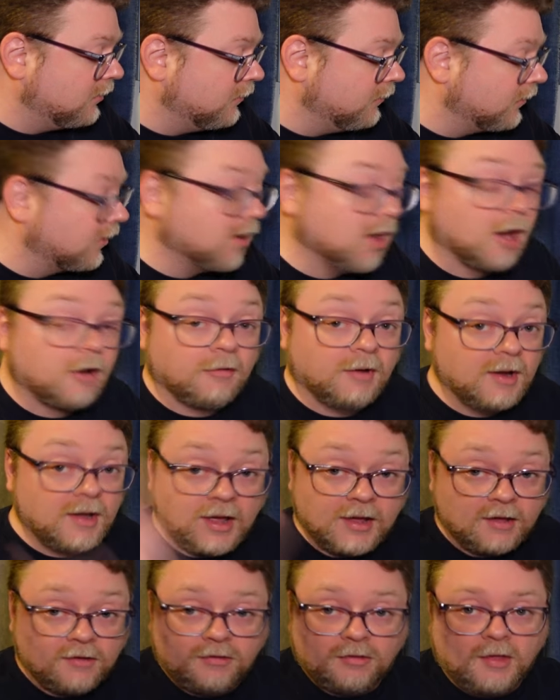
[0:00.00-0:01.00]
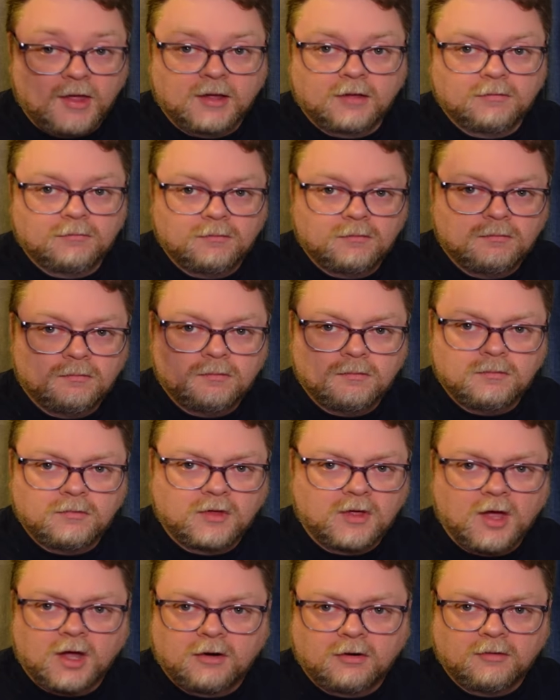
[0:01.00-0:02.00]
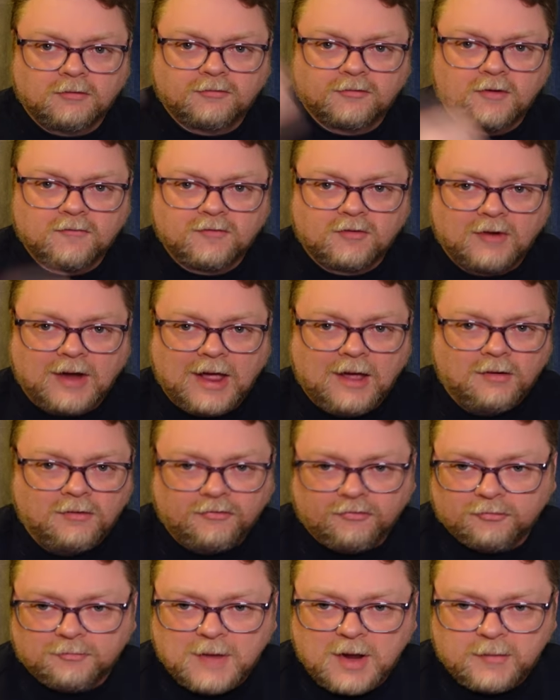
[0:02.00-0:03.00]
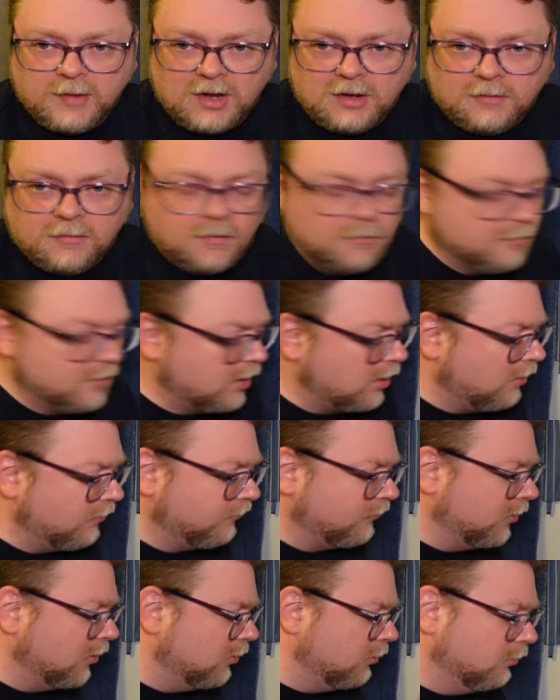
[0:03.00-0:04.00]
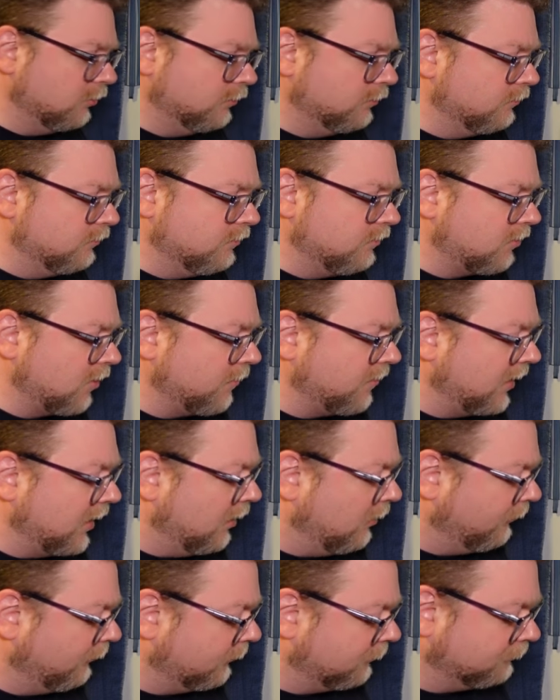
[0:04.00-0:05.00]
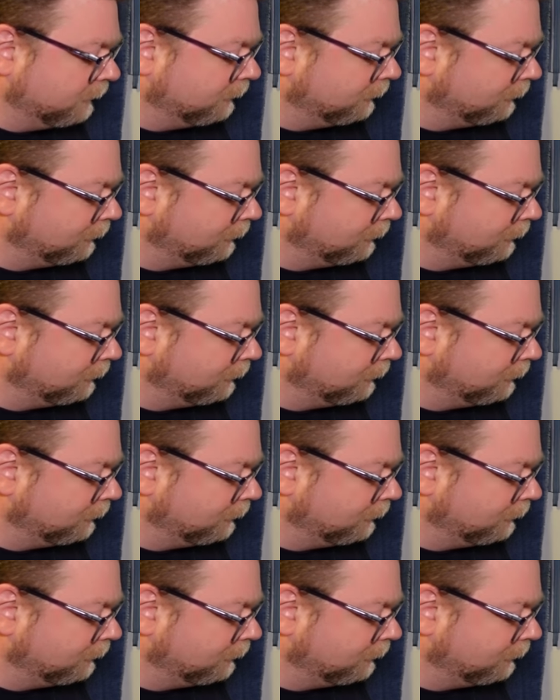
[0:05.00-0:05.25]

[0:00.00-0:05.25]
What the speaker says: The guttering, I guess, like, the gutters of your house, maybe? But also something else?